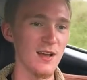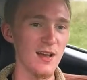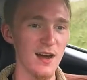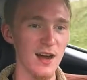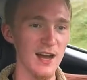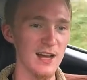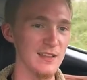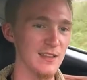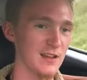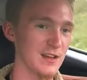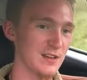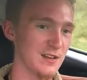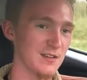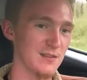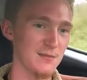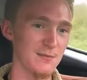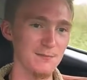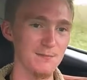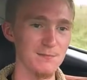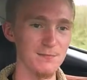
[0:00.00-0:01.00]
I like
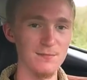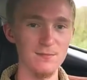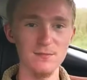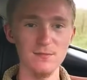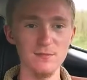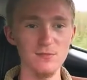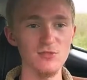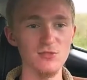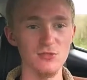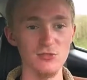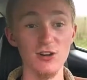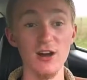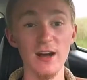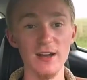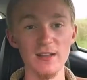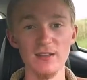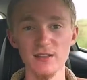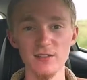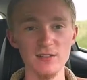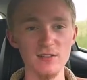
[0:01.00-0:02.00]
cry
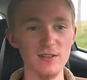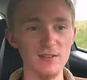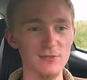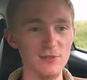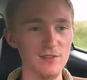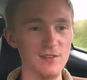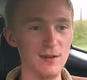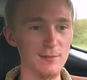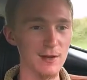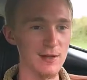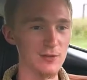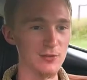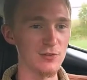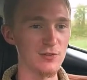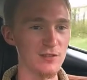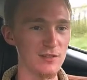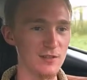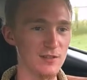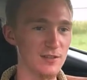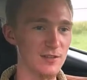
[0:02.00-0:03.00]
a little every time I
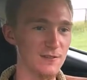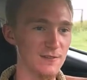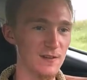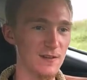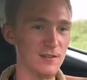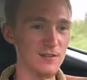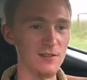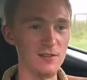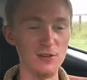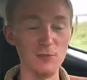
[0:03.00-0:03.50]
lose a leaf. It's an